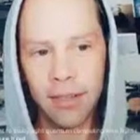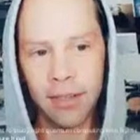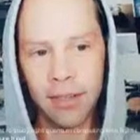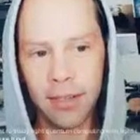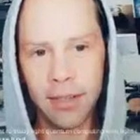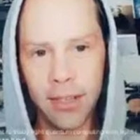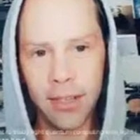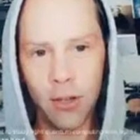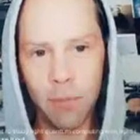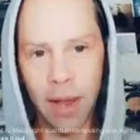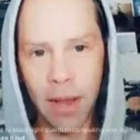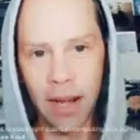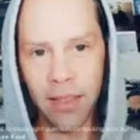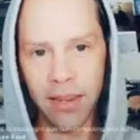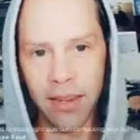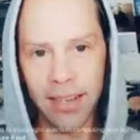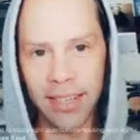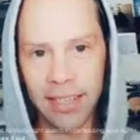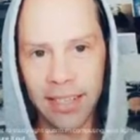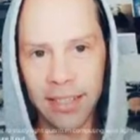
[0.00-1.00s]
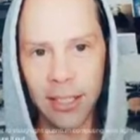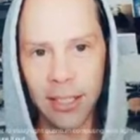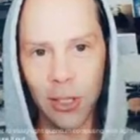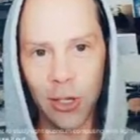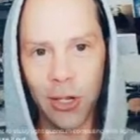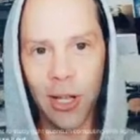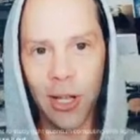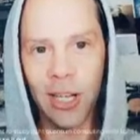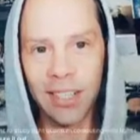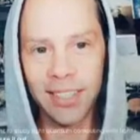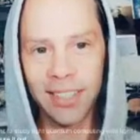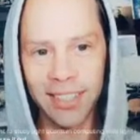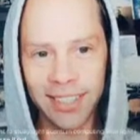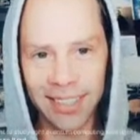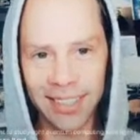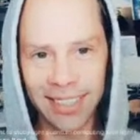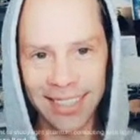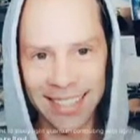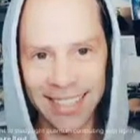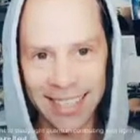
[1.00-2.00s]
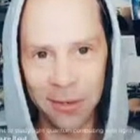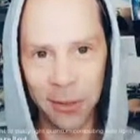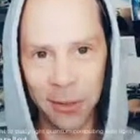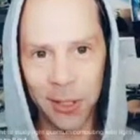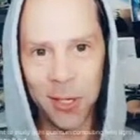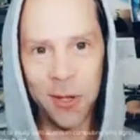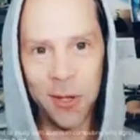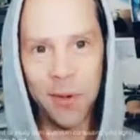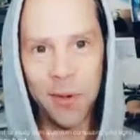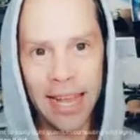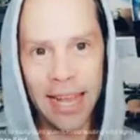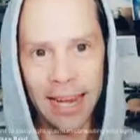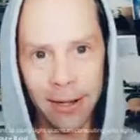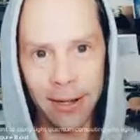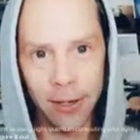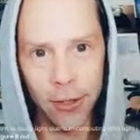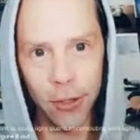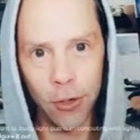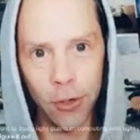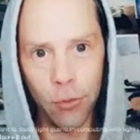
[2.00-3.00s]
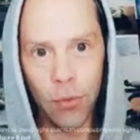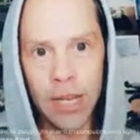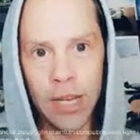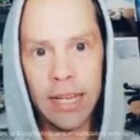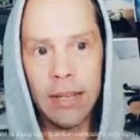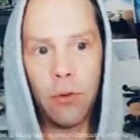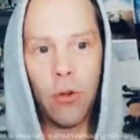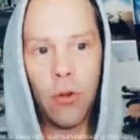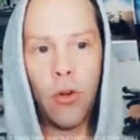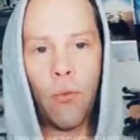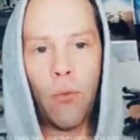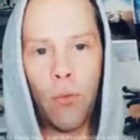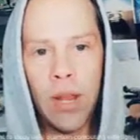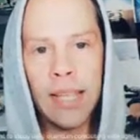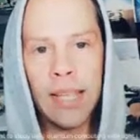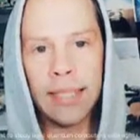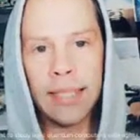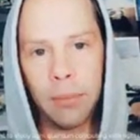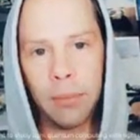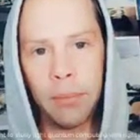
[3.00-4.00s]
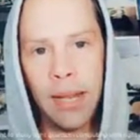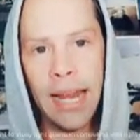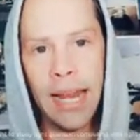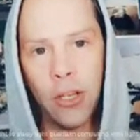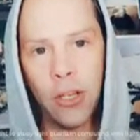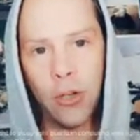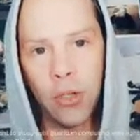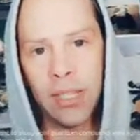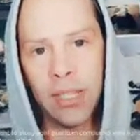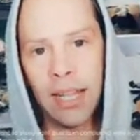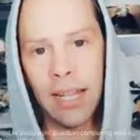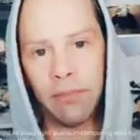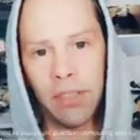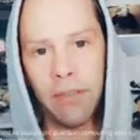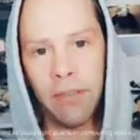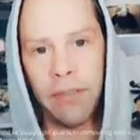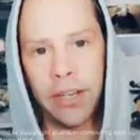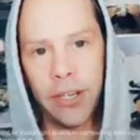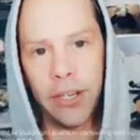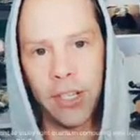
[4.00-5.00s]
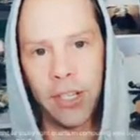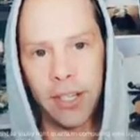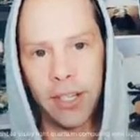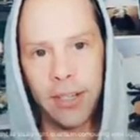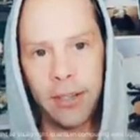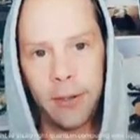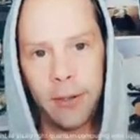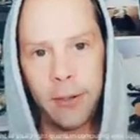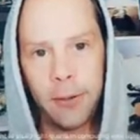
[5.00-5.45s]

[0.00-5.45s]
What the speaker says: And then you're better than it until you're not. Until it's equal to you again because you re-assimilated your self-definition.